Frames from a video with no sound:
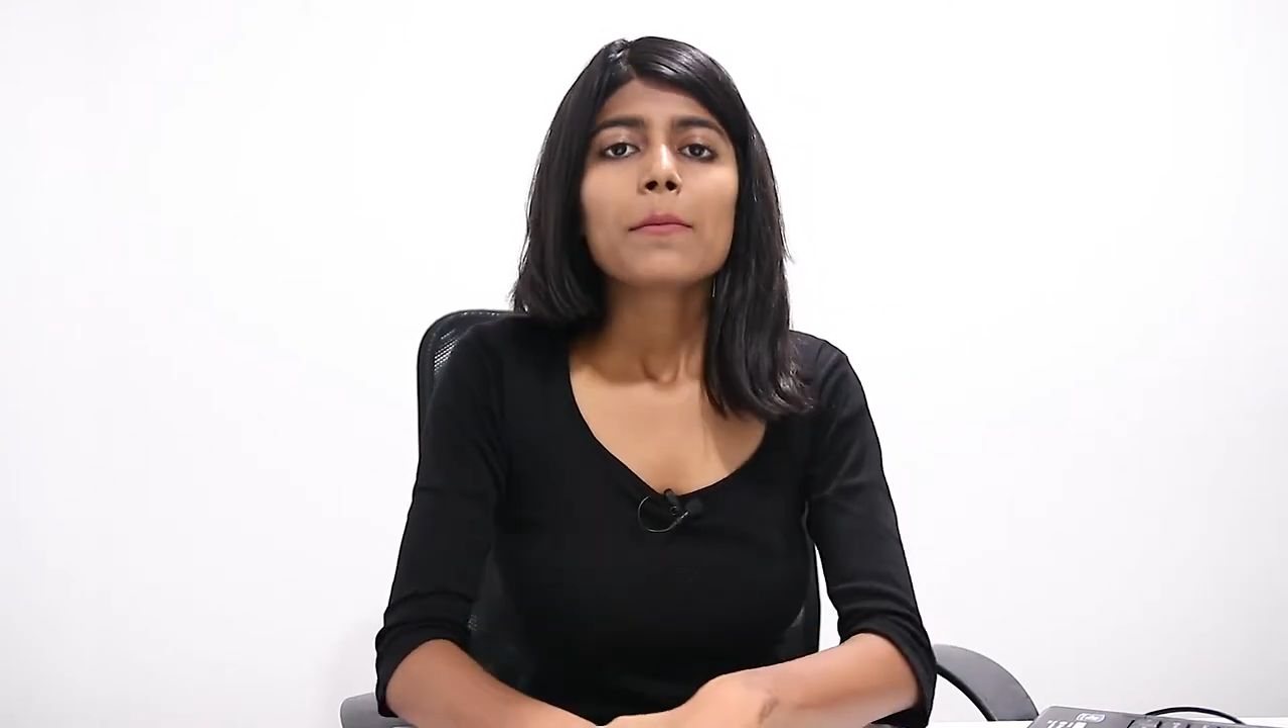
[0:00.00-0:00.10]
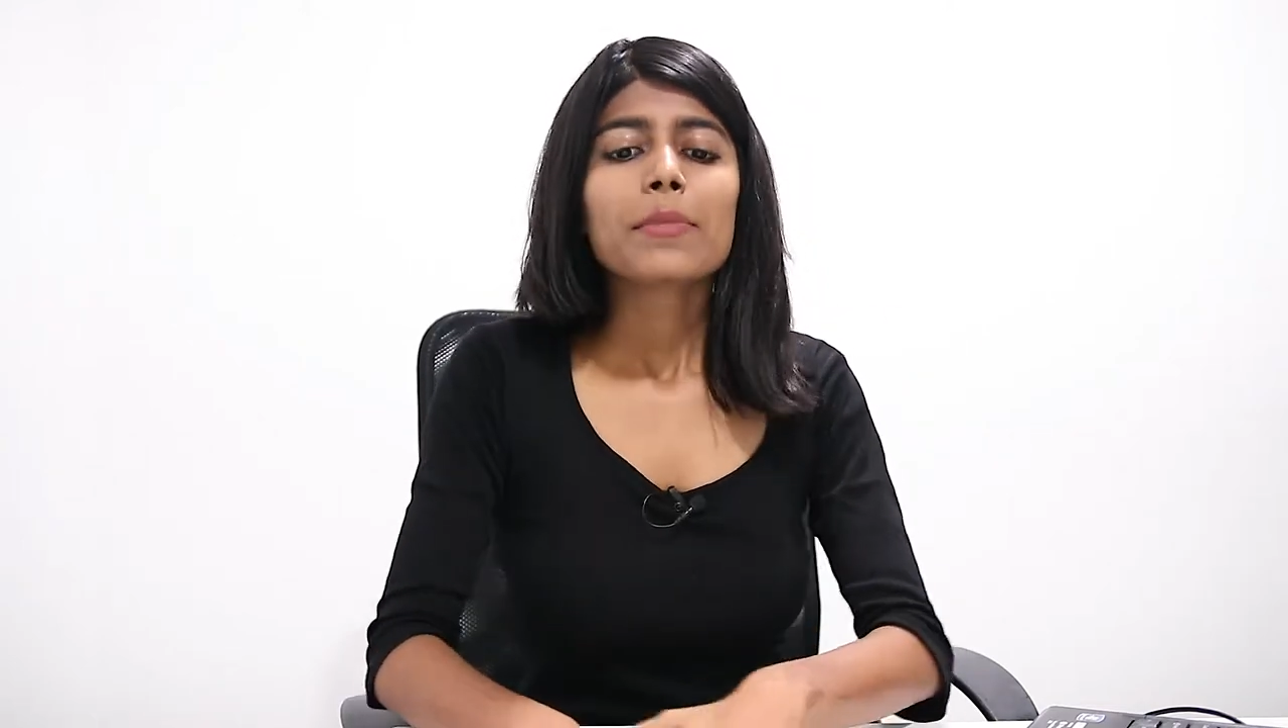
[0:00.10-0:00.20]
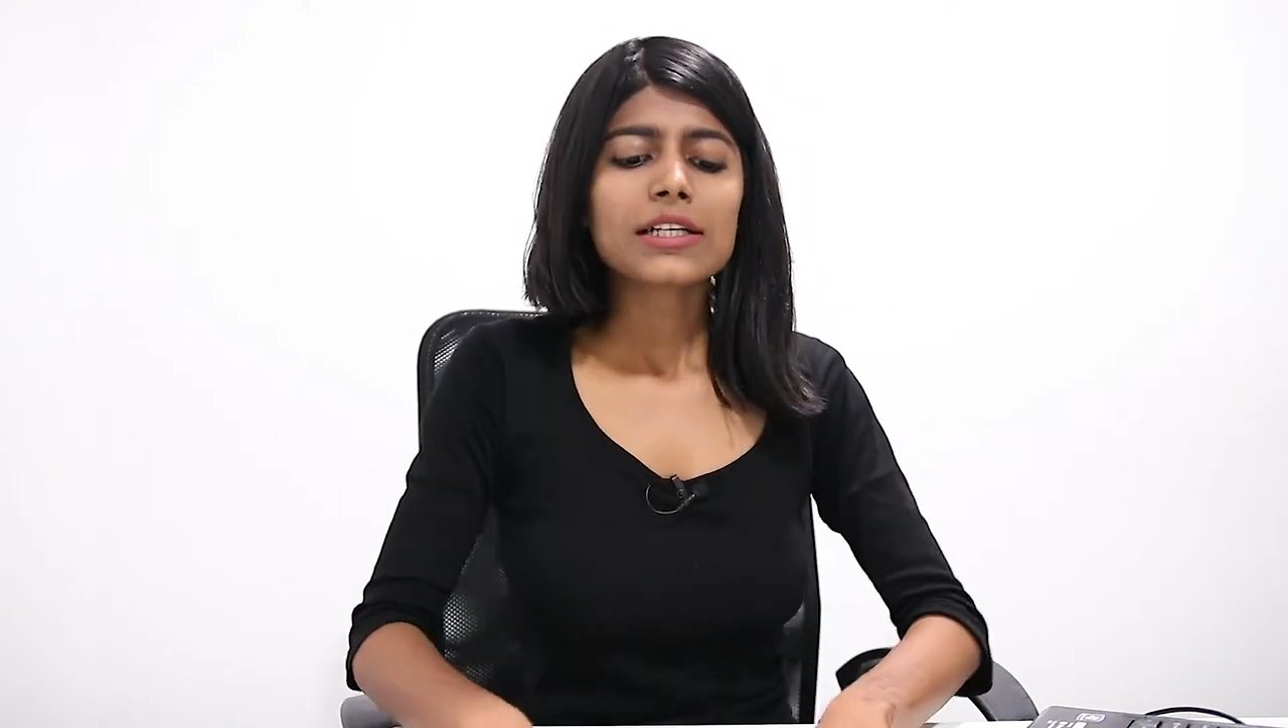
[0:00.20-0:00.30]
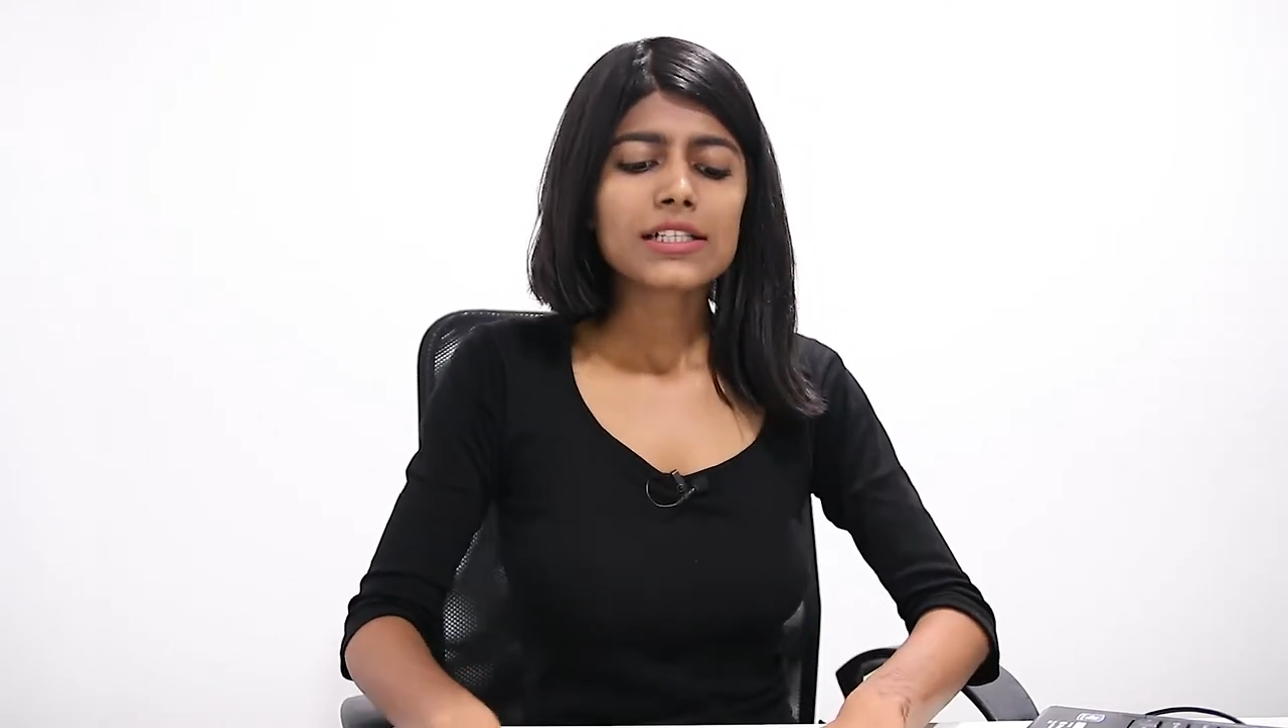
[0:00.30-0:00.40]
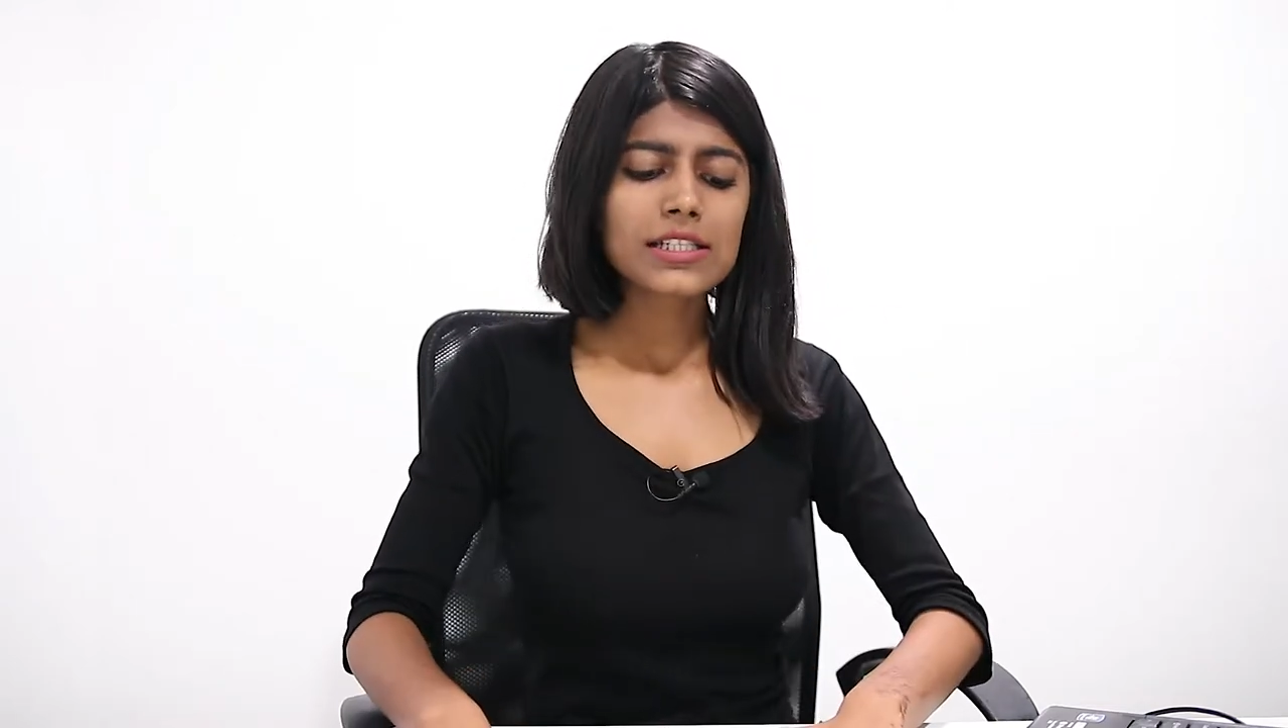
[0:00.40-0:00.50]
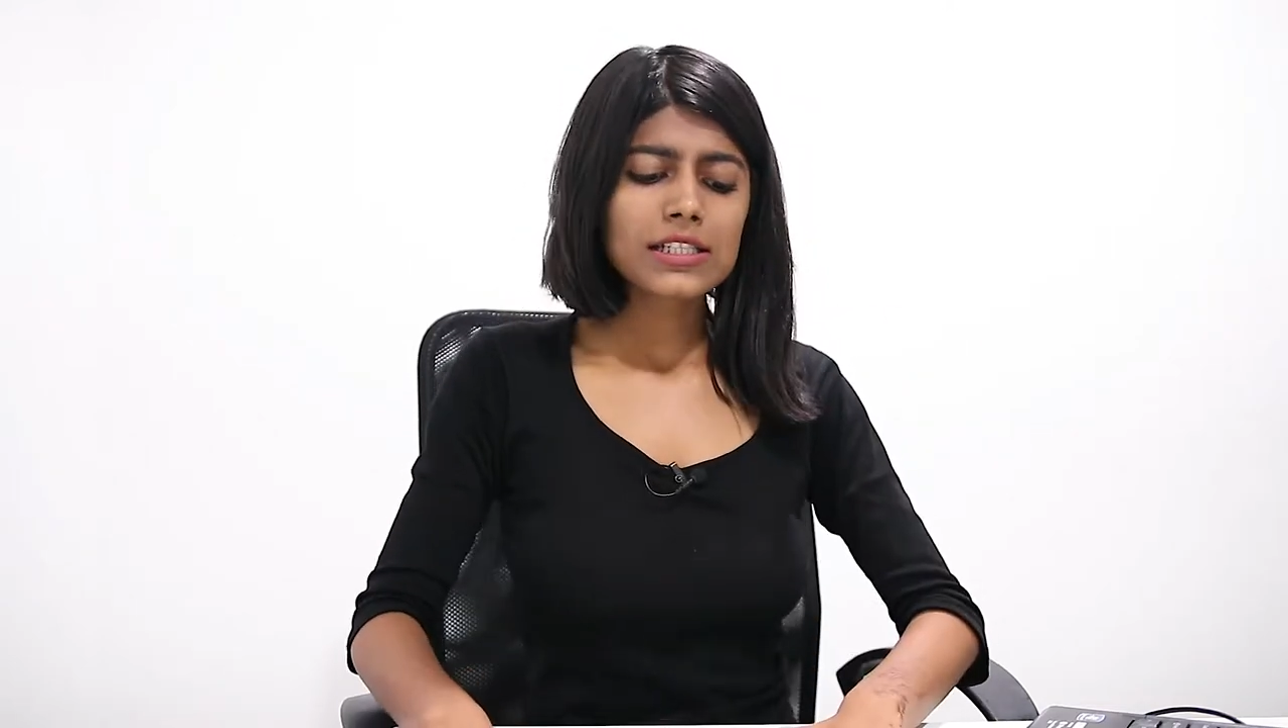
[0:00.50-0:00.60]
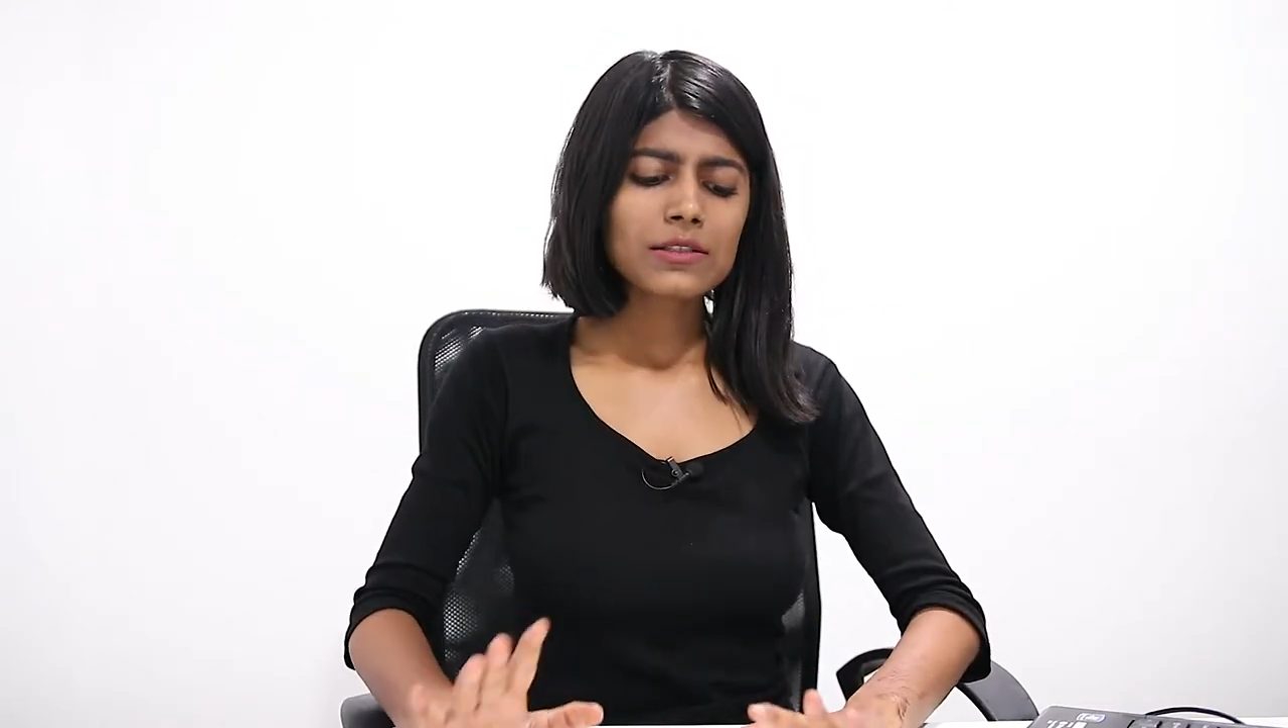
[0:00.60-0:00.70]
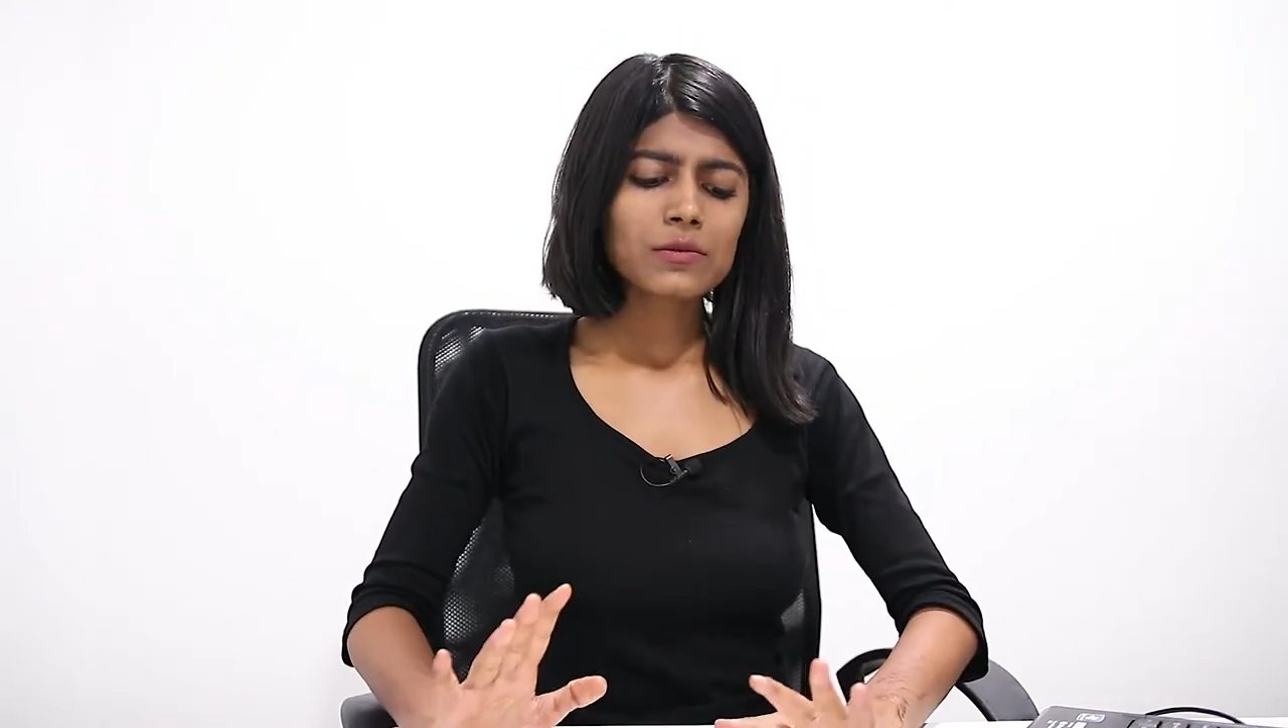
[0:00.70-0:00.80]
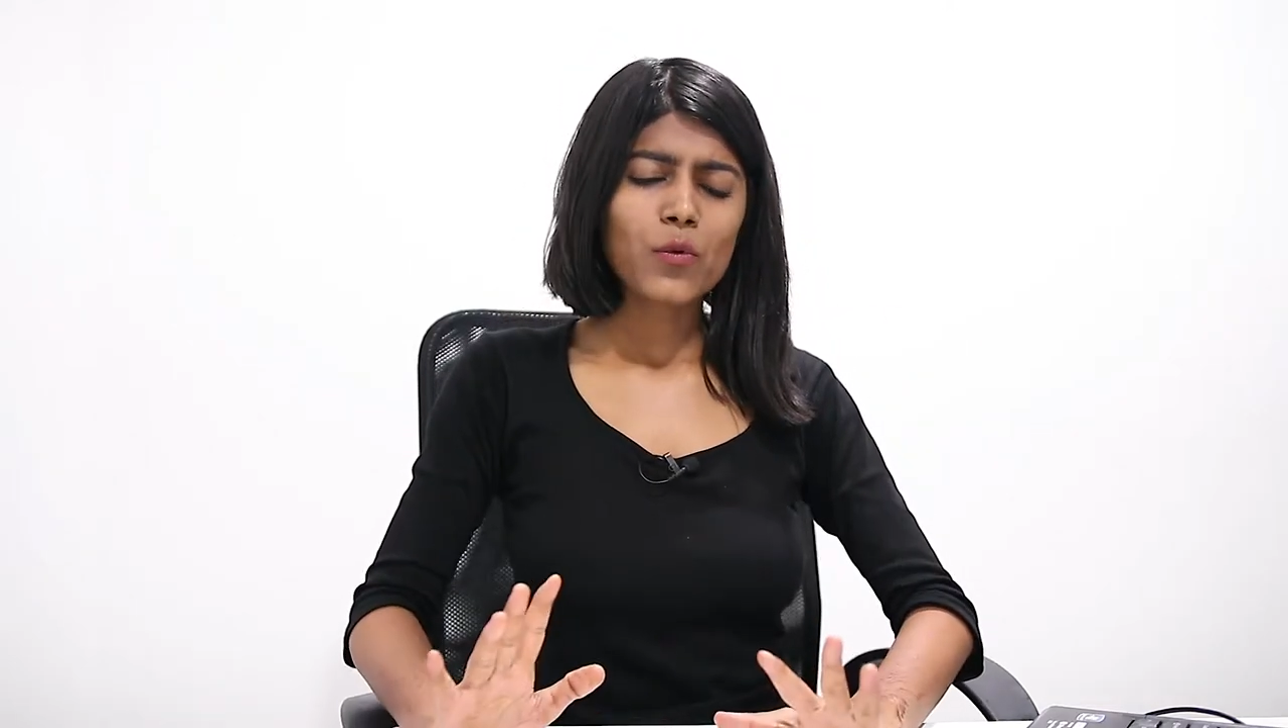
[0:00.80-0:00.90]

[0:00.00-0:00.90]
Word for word: but uh,